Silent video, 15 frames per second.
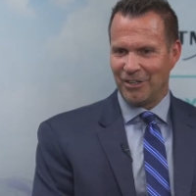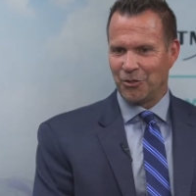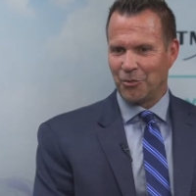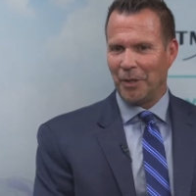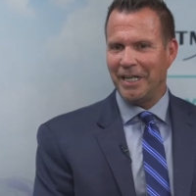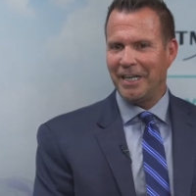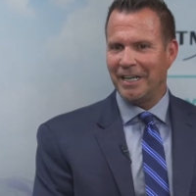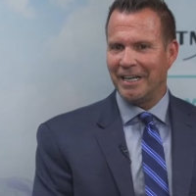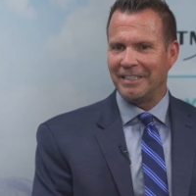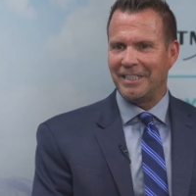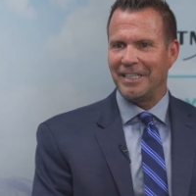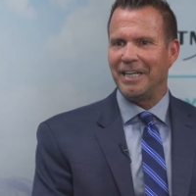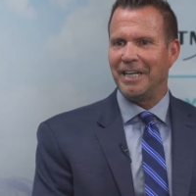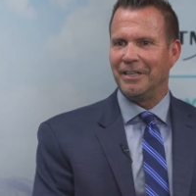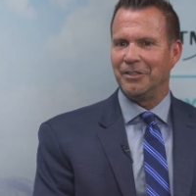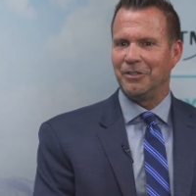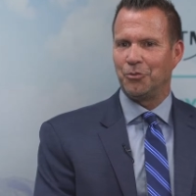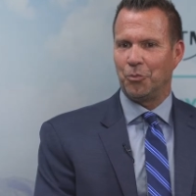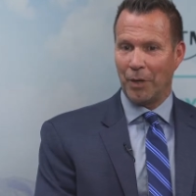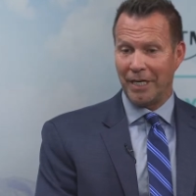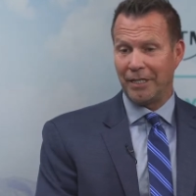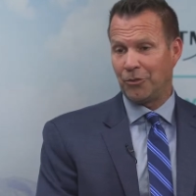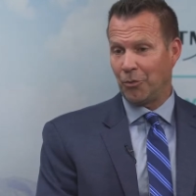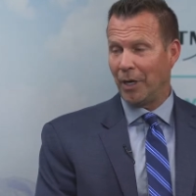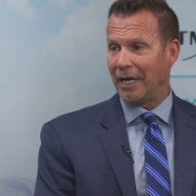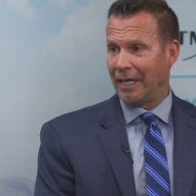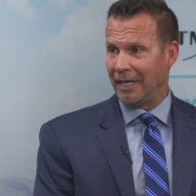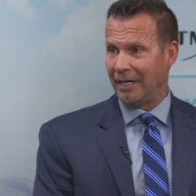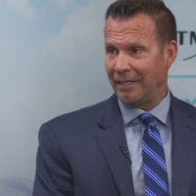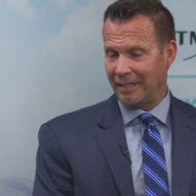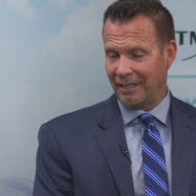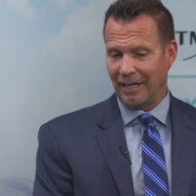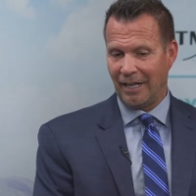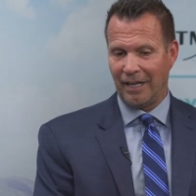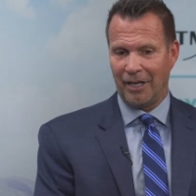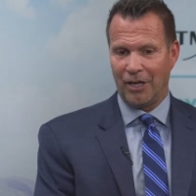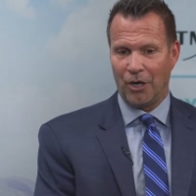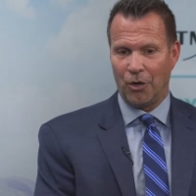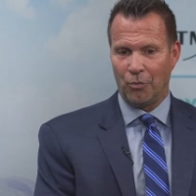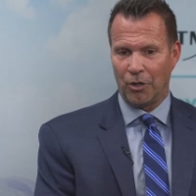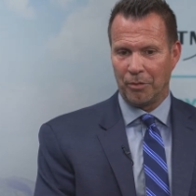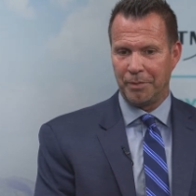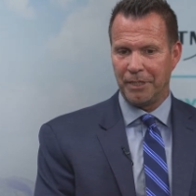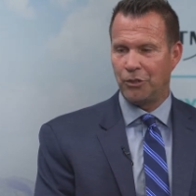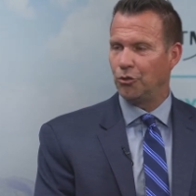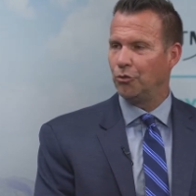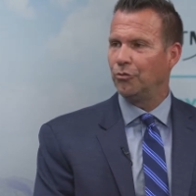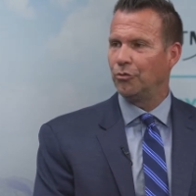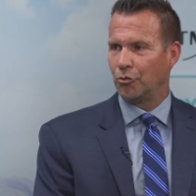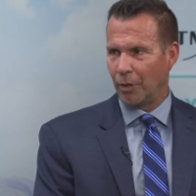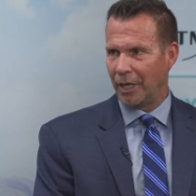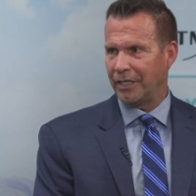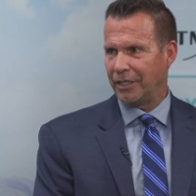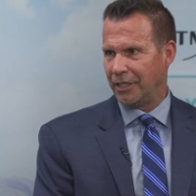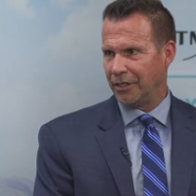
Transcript: 2019 and 2020 will be two great